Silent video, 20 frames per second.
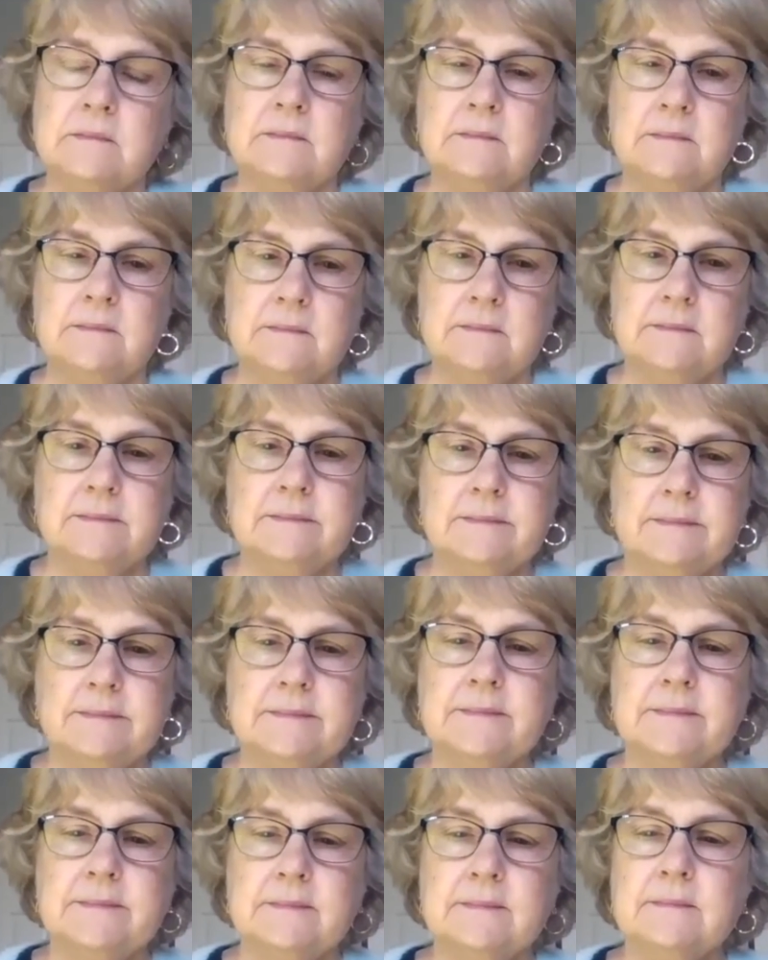as
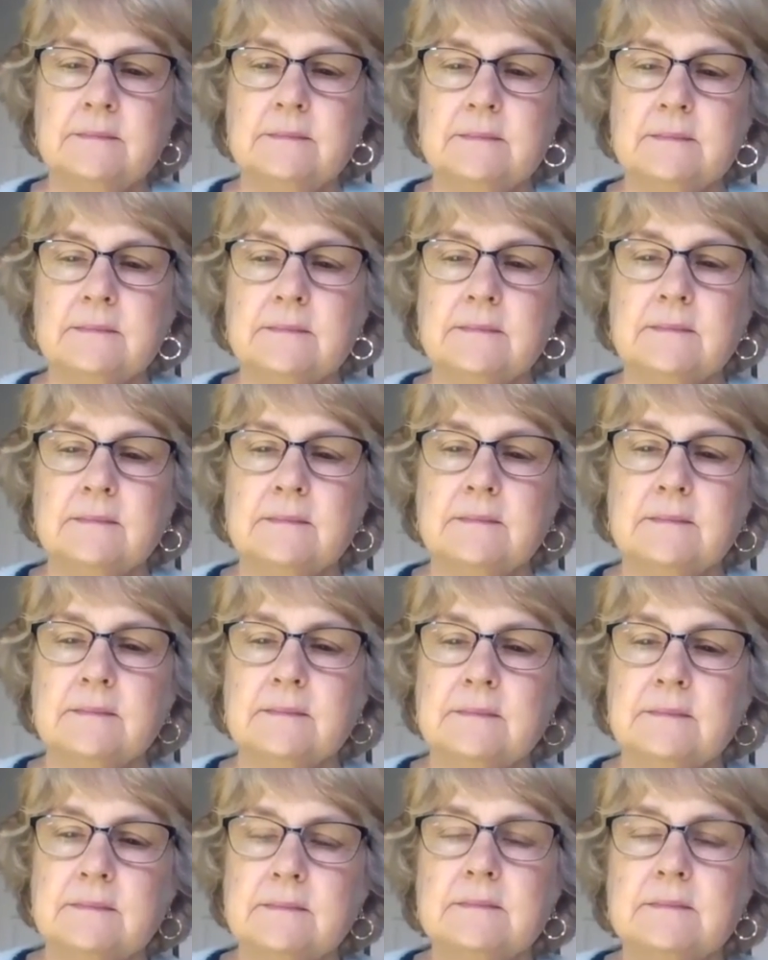soon as
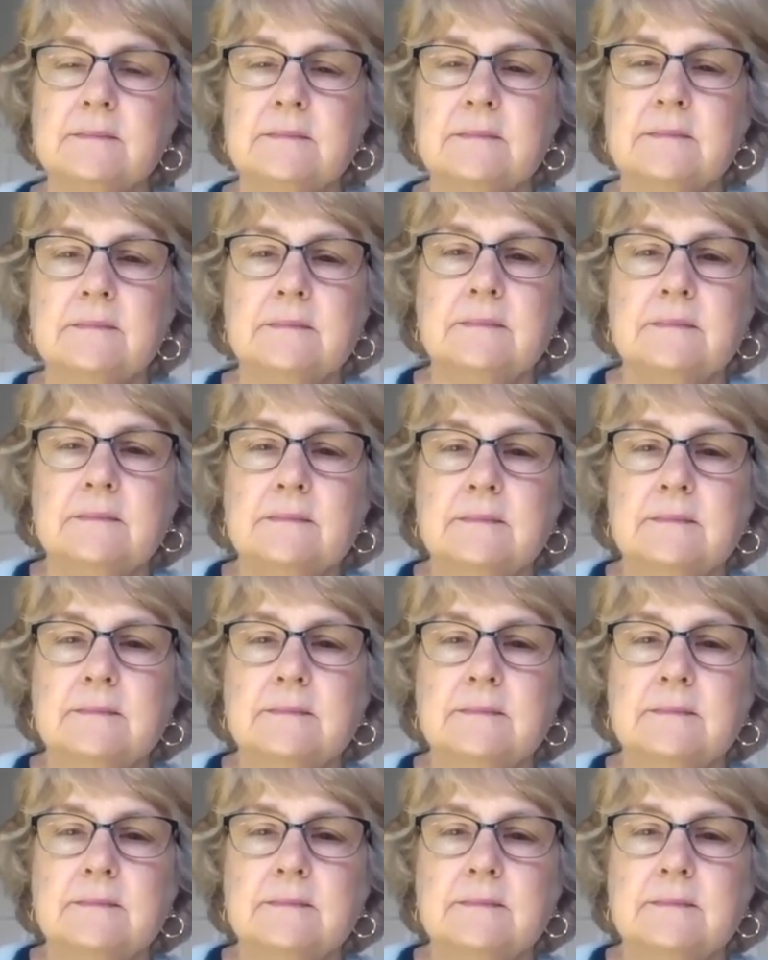it was